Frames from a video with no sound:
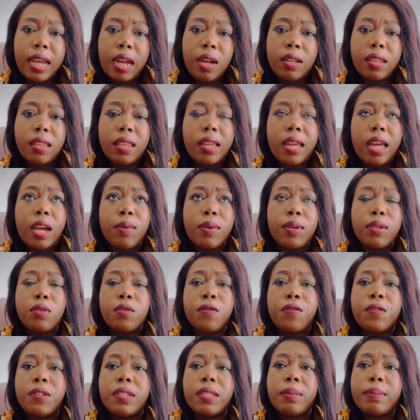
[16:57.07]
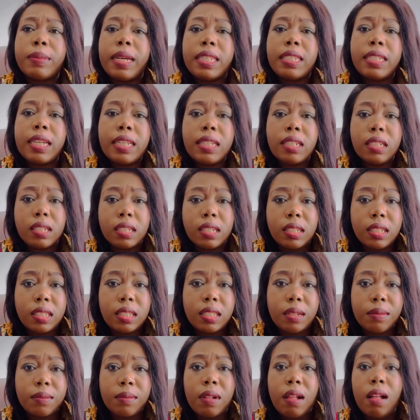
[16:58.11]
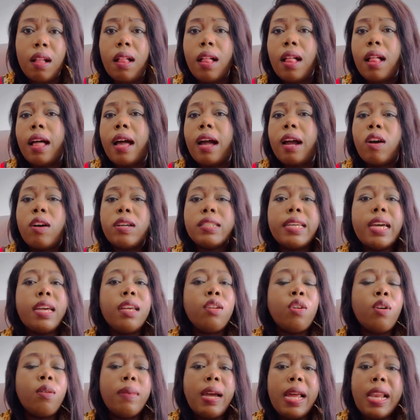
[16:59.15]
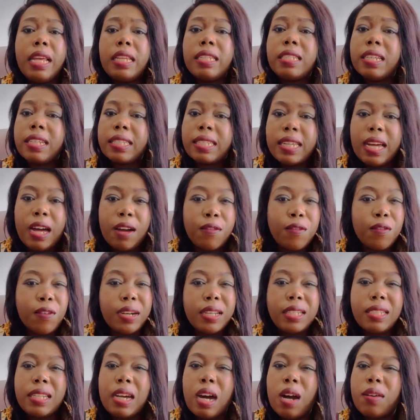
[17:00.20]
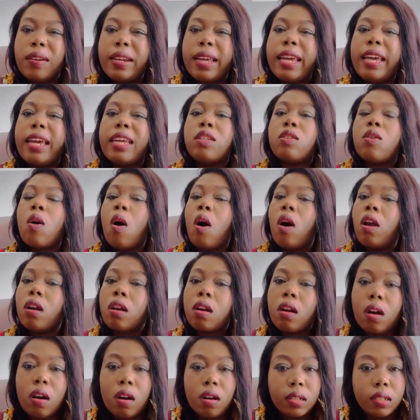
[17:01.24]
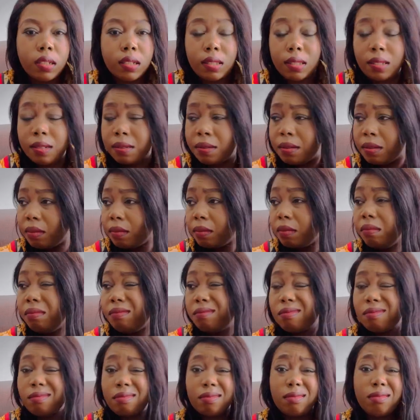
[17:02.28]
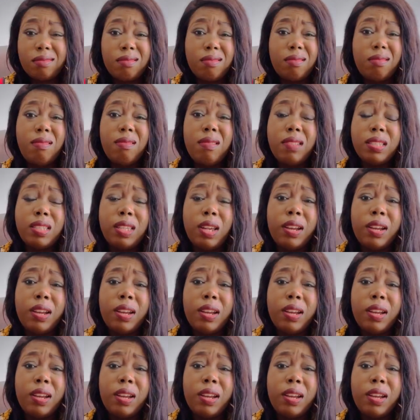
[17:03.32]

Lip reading: I think I want to fix my charging system, because I normally just avoid town at all costs. So